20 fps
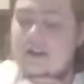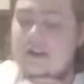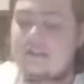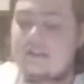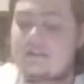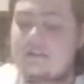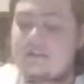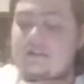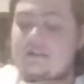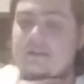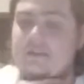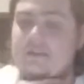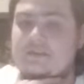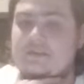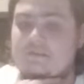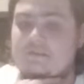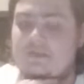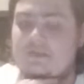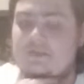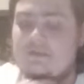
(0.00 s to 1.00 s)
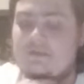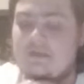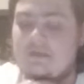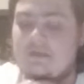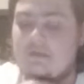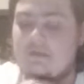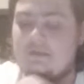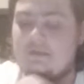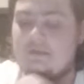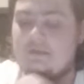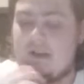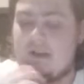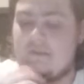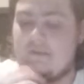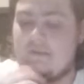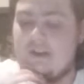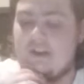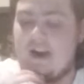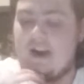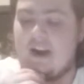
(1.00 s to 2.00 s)
Third is probably got to be
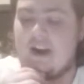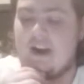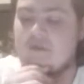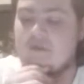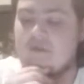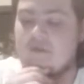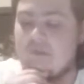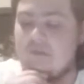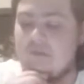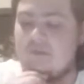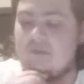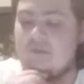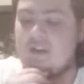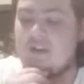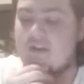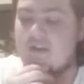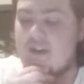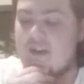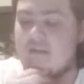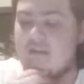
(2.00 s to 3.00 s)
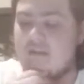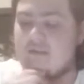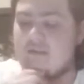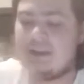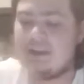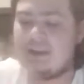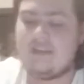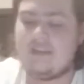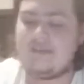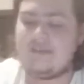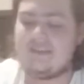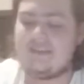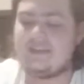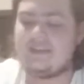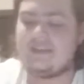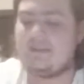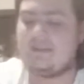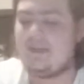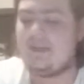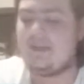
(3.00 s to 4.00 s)
the Hydro Man figure. I don't really care about the
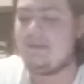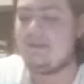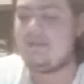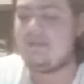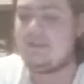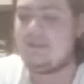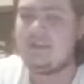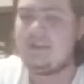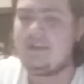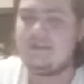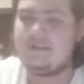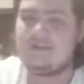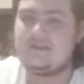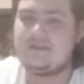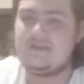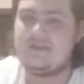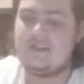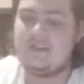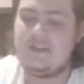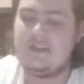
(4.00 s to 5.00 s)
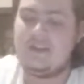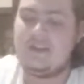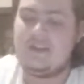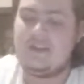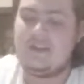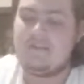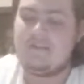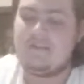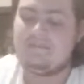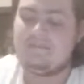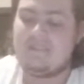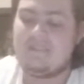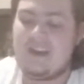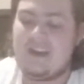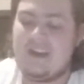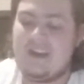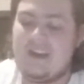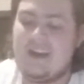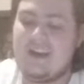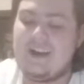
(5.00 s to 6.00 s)
Spider-Man figures.
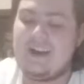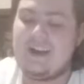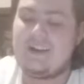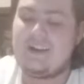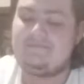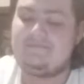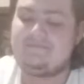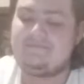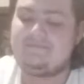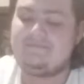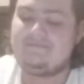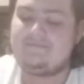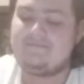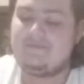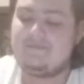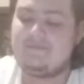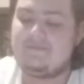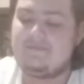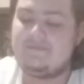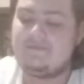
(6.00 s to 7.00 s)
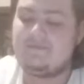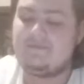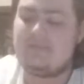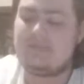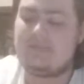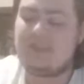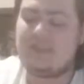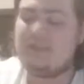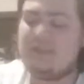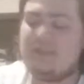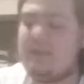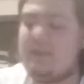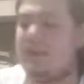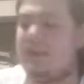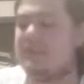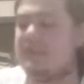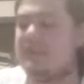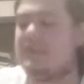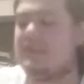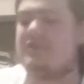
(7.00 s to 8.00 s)
To be
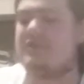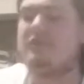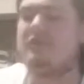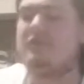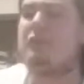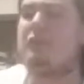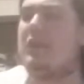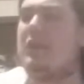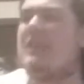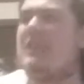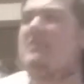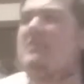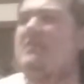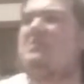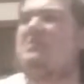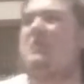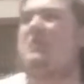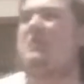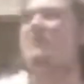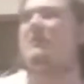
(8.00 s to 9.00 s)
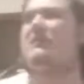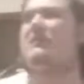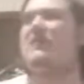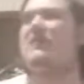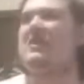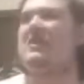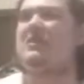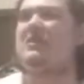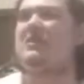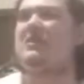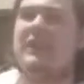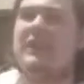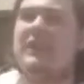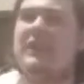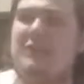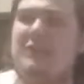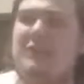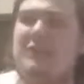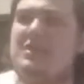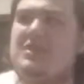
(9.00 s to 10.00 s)
honest, I do want a new Spider-Man figure, like an
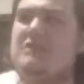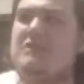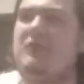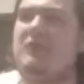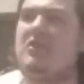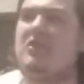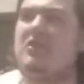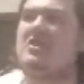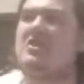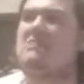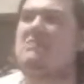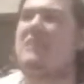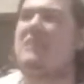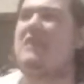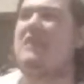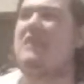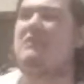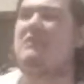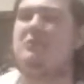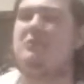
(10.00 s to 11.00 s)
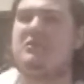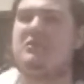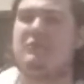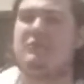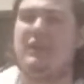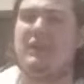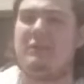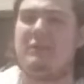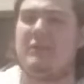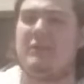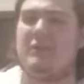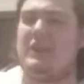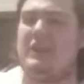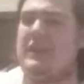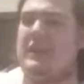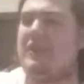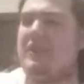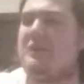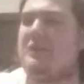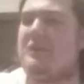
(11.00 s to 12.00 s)
MCU version, but I don't know which one I really
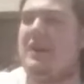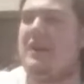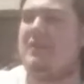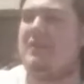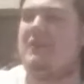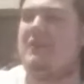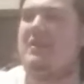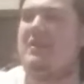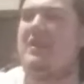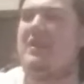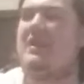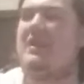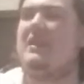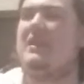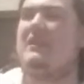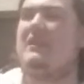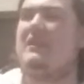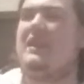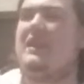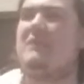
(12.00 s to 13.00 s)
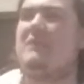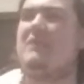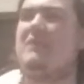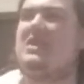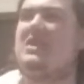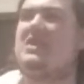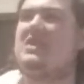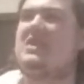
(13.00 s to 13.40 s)
care about that much.